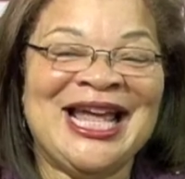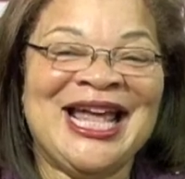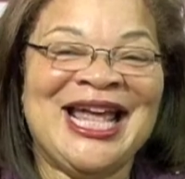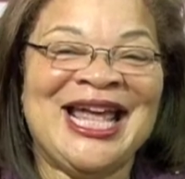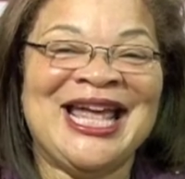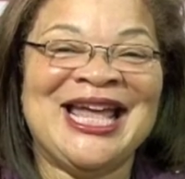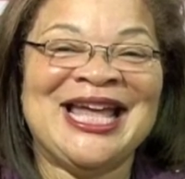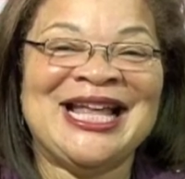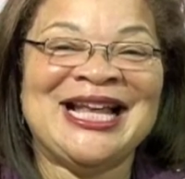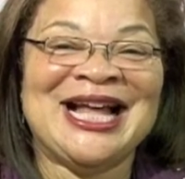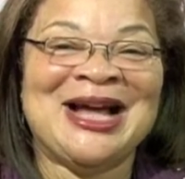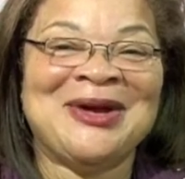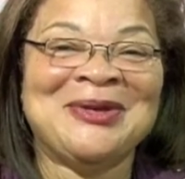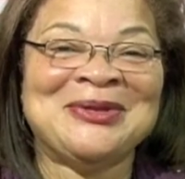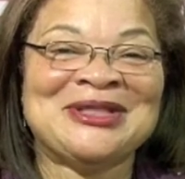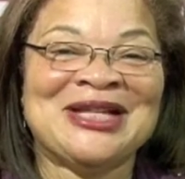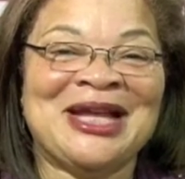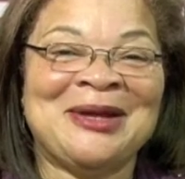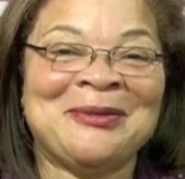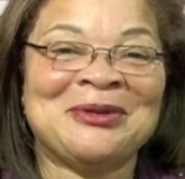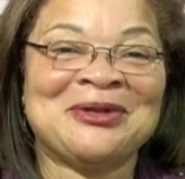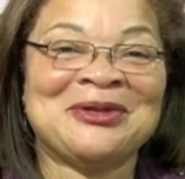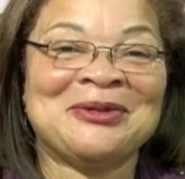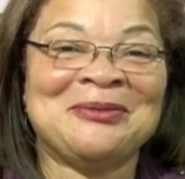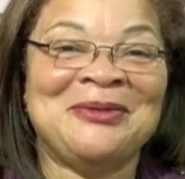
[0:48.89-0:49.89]
And I was
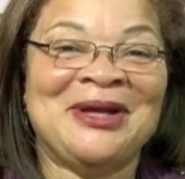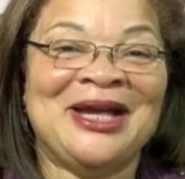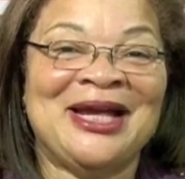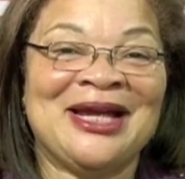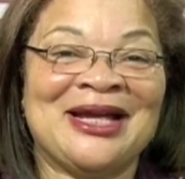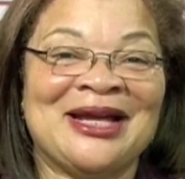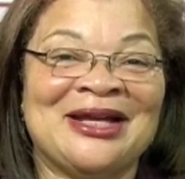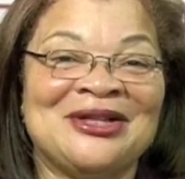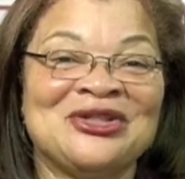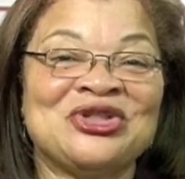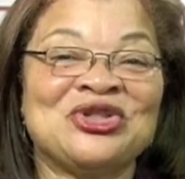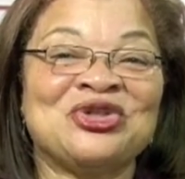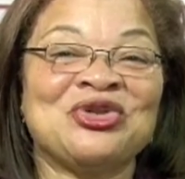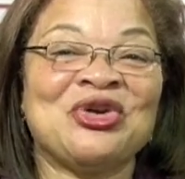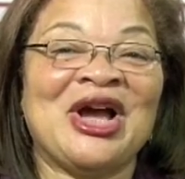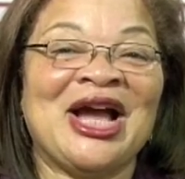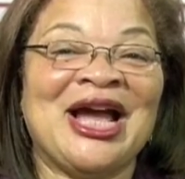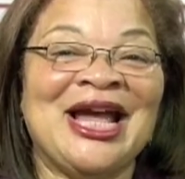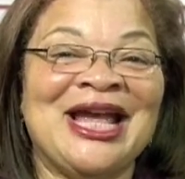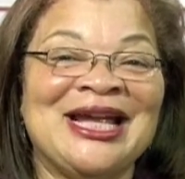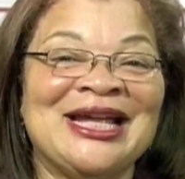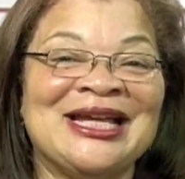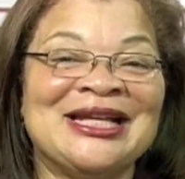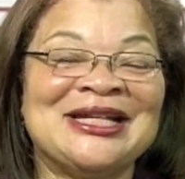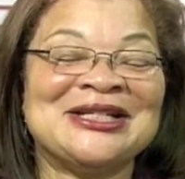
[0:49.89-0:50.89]
able to make a
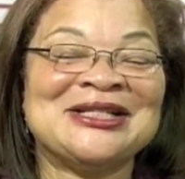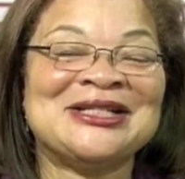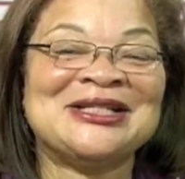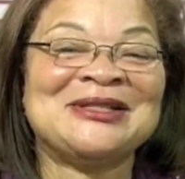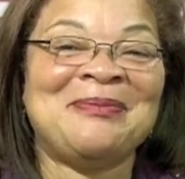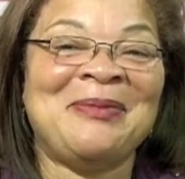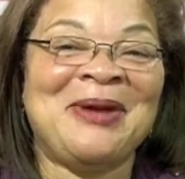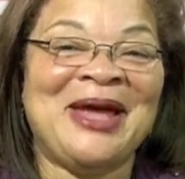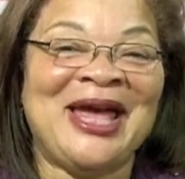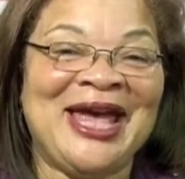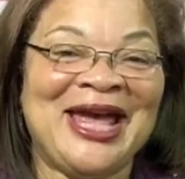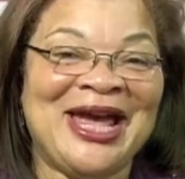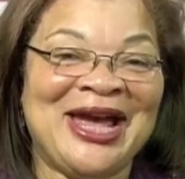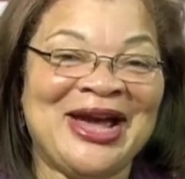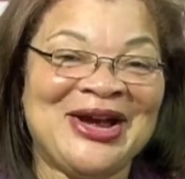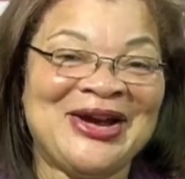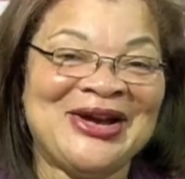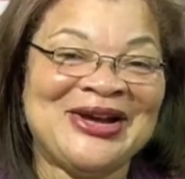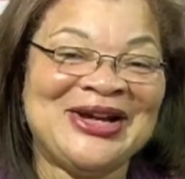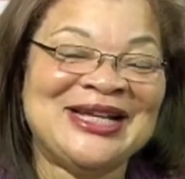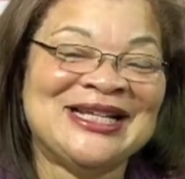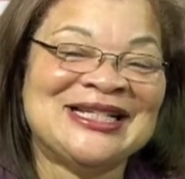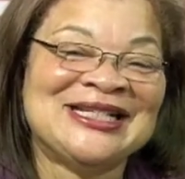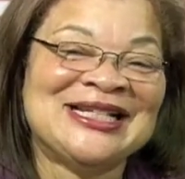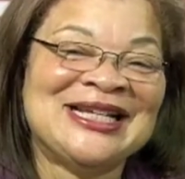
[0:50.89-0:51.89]
strike and a spare,
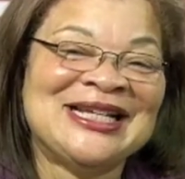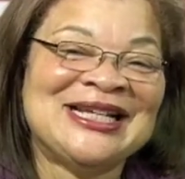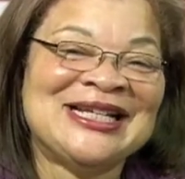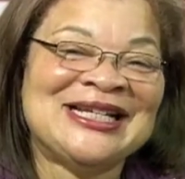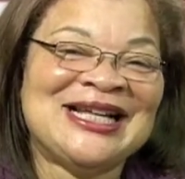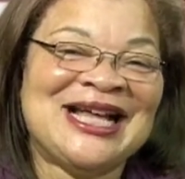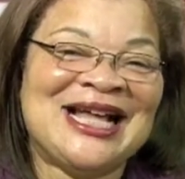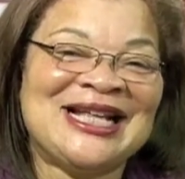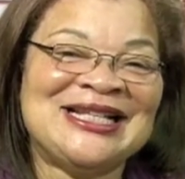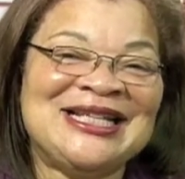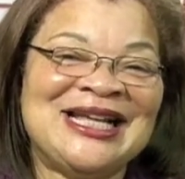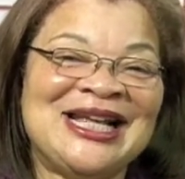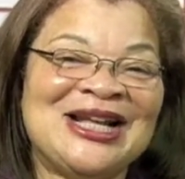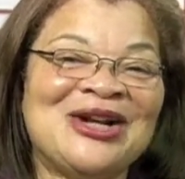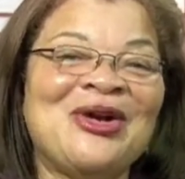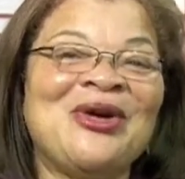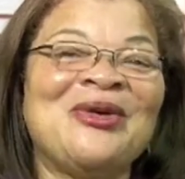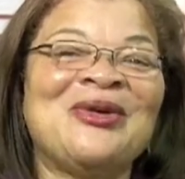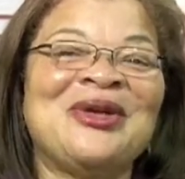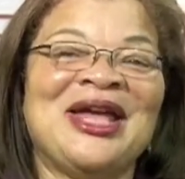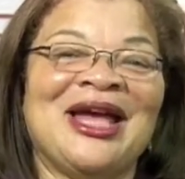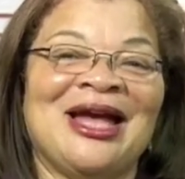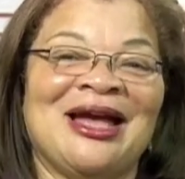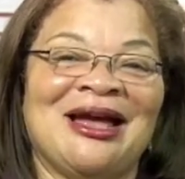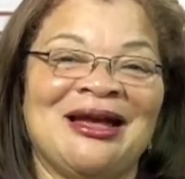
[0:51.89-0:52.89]
and I did
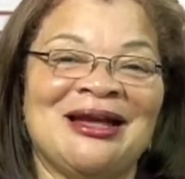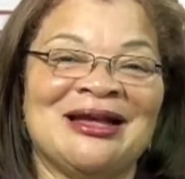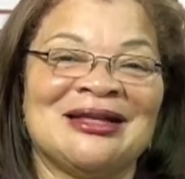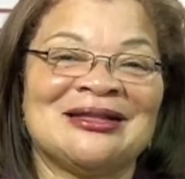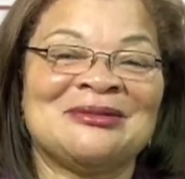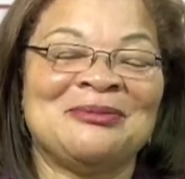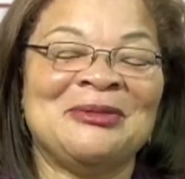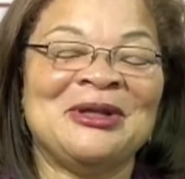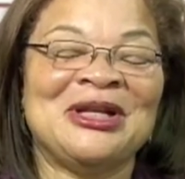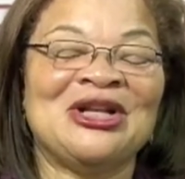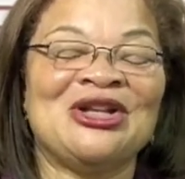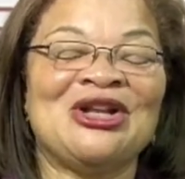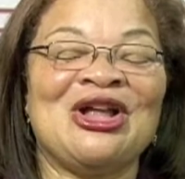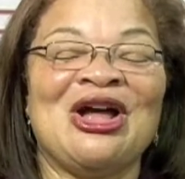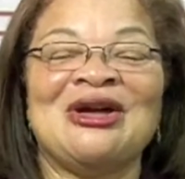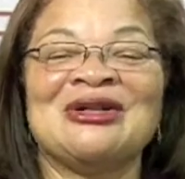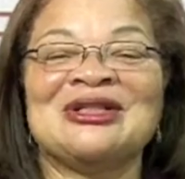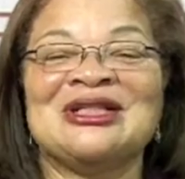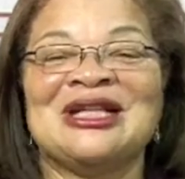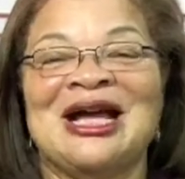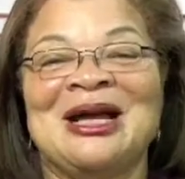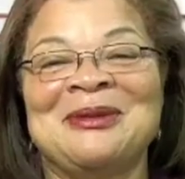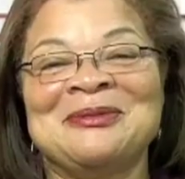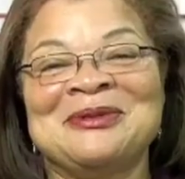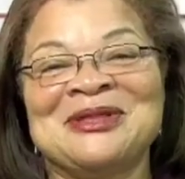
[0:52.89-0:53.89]
okay. It's been a long
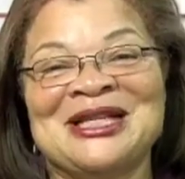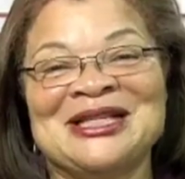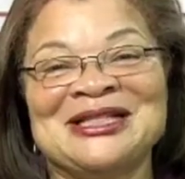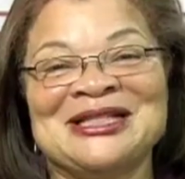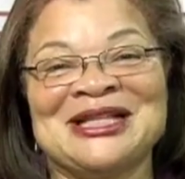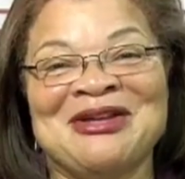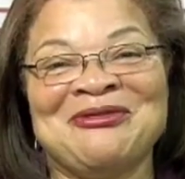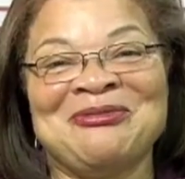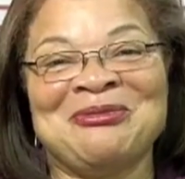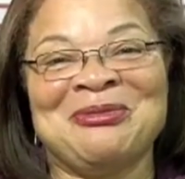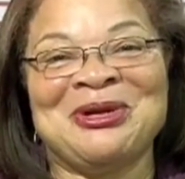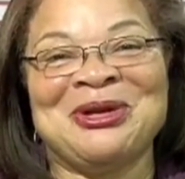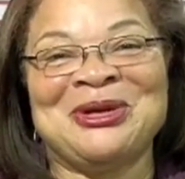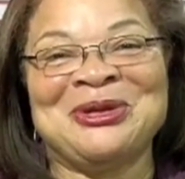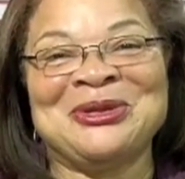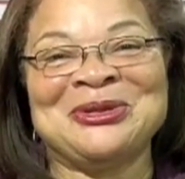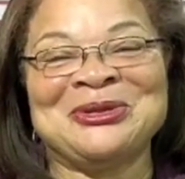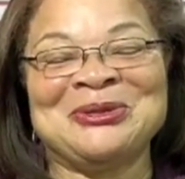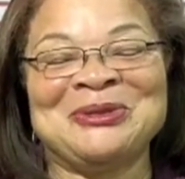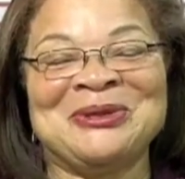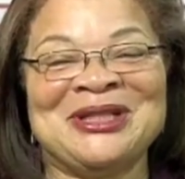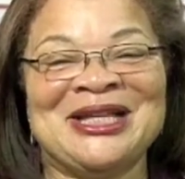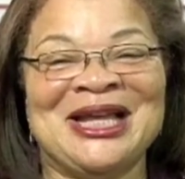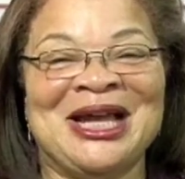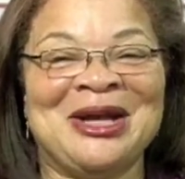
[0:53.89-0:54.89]
time since I've bowled,
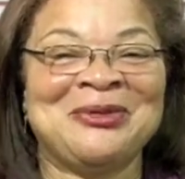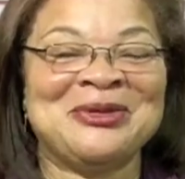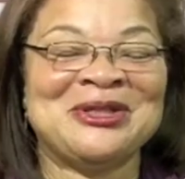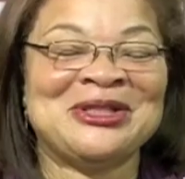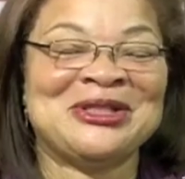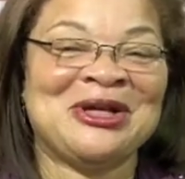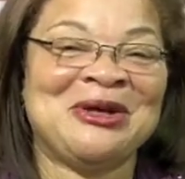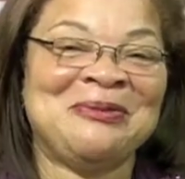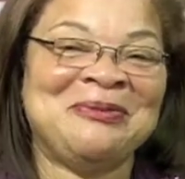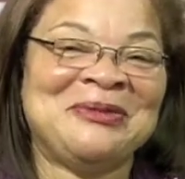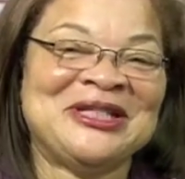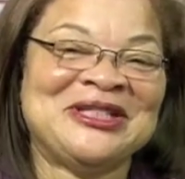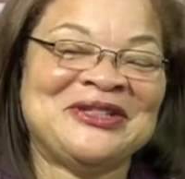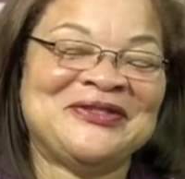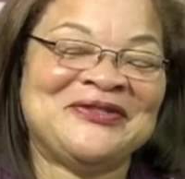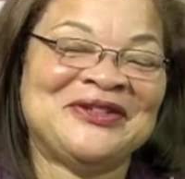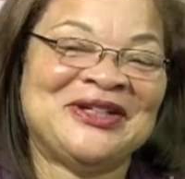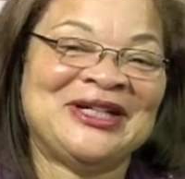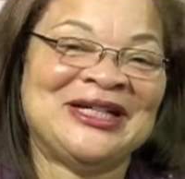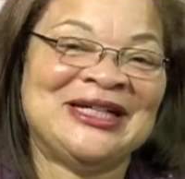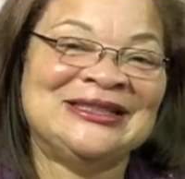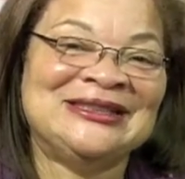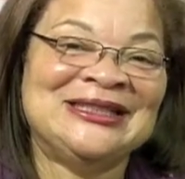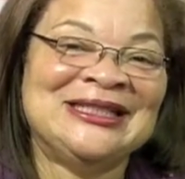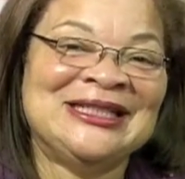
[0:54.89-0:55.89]
but that was so much
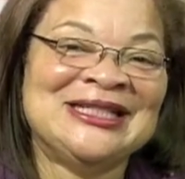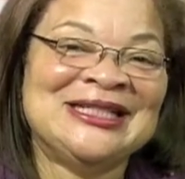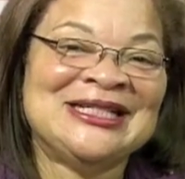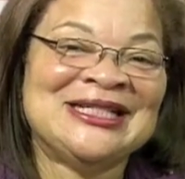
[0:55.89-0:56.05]
fun.